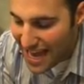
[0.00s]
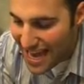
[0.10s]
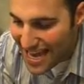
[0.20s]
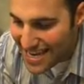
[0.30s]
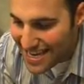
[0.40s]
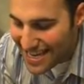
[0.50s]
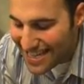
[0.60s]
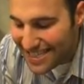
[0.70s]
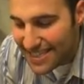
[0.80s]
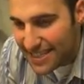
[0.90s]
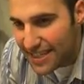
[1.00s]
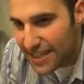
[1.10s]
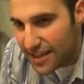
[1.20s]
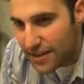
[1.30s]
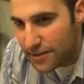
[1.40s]
And it's
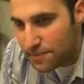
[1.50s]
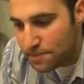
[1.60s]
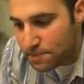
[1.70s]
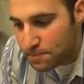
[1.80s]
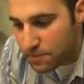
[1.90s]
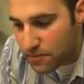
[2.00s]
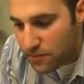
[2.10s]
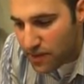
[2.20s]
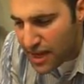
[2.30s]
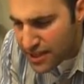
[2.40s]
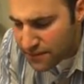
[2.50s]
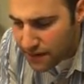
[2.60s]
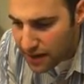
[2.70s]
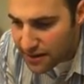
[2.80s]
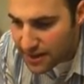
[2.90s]
a
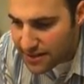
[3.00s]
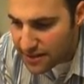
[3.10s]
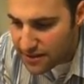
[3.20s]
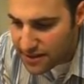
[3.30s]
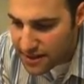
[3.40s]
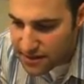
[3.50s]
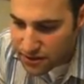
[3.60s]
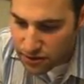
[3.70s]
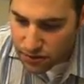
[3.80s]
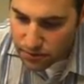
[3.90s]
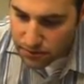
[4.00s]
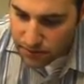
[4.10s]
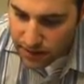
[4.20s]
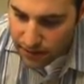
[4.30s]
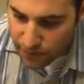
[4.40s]
file that essentially says,
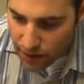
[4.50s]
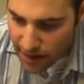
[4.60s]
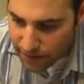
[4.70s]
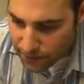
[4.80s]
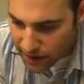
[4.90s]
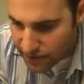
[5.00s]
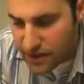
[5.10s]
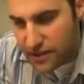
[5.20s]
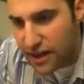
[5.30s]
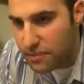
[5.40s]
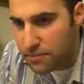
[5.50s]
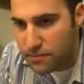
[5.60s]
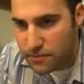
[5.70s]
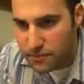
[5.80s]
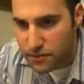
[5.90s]
for given a type,
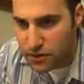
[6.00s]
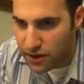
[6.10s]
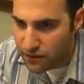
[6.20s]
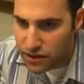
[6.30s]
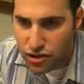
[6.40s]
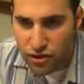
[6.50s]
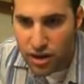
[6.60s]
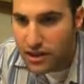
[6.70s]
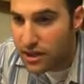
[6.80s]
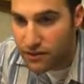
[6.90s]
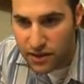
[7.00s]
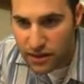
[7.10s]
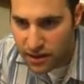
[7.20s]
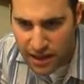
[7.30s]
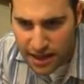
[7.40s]
given a struct, given
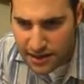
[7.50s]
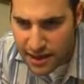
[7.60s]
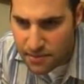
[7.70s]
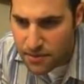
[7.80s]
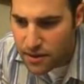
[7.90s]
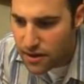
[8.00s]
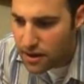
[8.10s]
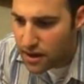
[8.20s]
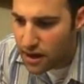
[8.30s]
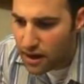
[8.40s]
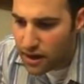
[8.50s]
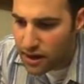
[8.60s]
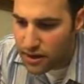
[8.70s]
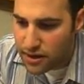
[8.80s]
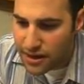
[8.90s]
a class name,
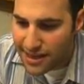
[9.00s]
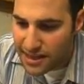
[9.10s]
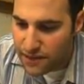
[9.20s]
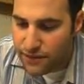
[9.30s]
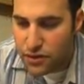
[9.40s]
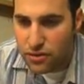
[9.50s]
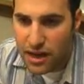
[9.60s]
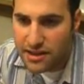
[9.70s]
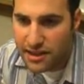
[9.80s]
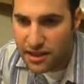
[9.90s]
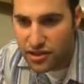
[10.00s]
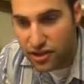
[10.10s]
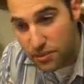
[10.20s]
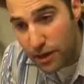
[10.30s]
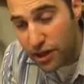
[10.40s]
instead of visualizing it
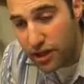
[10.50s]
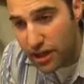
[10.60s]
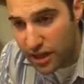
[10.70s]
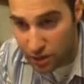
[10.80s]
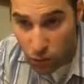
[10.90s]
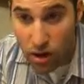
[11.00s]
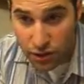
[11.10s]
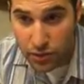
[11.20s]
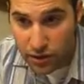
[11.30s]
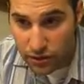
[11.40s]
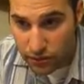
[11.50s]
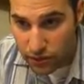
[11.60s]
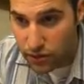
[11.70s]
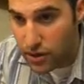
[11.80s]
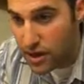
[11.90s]
just by, in a watch
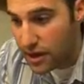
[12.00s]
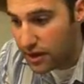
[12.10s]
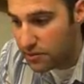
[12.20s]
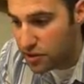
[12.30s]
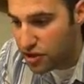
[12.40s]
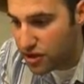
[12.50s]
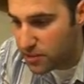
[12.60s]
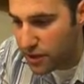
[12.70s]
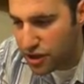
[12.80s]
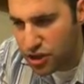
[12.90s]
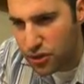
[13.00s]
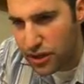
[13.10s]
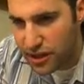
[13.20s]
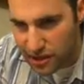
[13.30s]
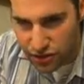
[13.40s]
window, just by
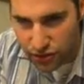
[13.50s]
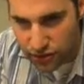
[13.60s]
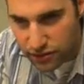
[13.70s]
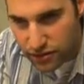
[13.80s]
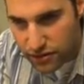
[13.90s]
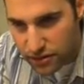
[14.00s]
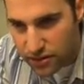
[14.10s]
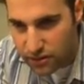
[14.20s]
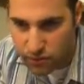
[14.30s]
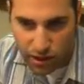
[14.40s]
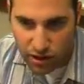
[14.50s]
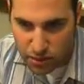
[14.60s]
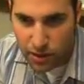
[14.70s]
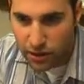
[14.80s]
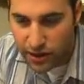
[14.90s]
showing its internals, what our
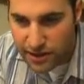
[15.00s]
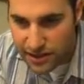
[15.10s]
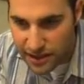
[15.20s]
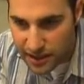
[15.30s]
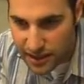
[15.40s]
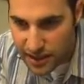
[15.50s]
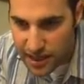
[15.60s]
debugger can see,